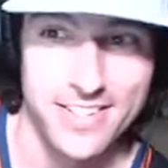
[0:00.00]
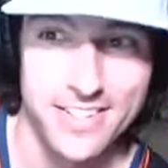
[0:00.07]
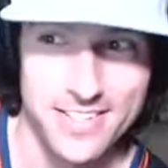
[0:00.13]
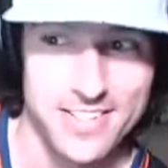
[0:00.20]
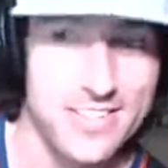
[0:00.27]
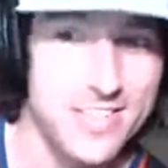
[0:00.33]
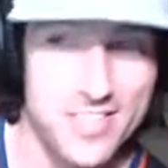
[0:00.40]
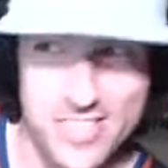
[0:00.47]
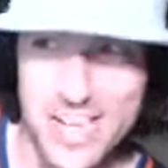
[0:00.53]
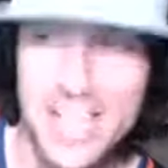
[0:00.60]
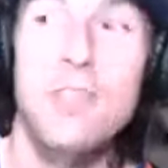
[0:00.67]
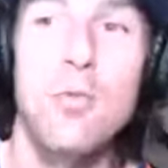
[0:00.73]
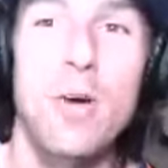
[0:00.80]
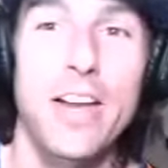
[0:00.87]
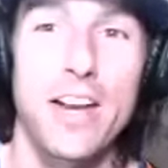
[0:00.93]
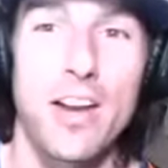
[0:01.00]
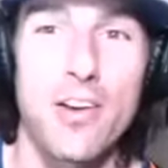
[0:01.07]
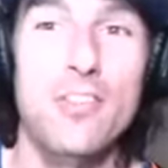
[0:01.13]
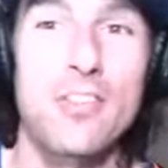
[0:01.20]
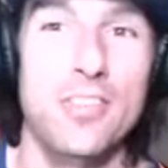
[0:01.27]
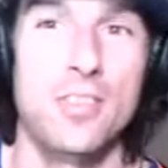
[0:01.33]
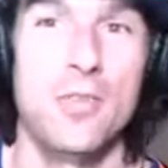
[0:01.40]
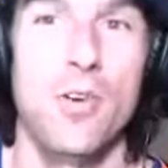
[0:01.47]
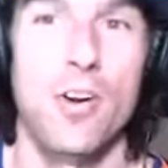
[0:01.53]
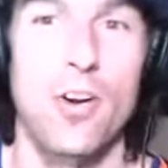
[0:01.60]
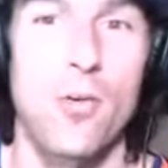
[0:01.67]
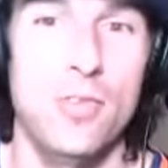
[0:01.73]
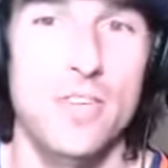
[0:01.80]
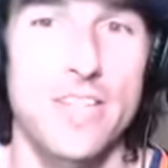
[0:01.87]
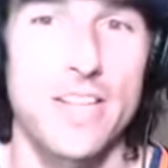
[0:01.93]
is segueing over to our
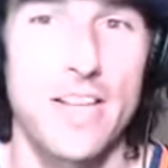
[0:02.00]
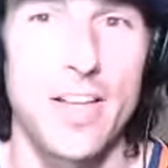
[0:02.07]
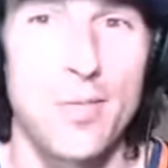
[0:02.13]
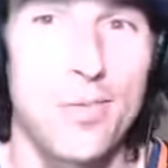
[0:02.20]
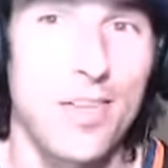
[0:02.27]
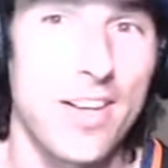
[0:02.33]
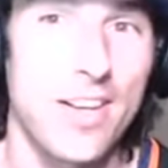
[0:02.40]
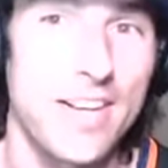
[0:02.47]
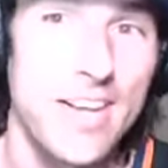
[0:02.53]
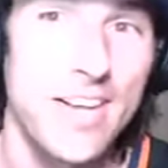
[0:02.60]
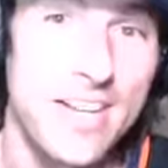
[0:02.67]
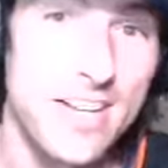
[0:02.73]
quarantine helpline.